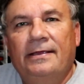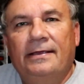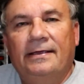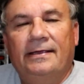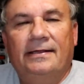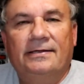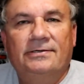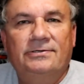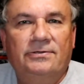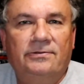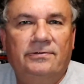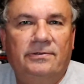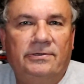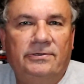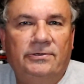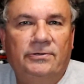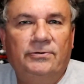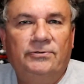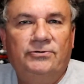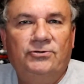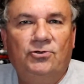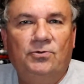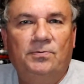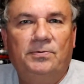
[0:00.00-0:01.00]
into the
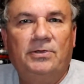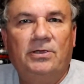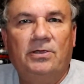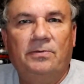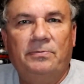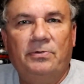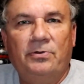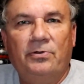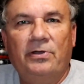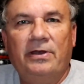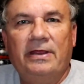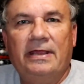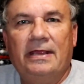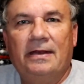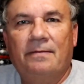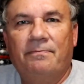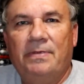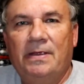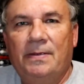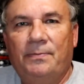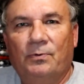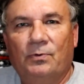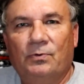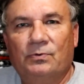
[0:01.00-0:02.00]
YouTube community and
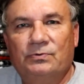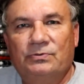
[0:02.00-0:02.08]
people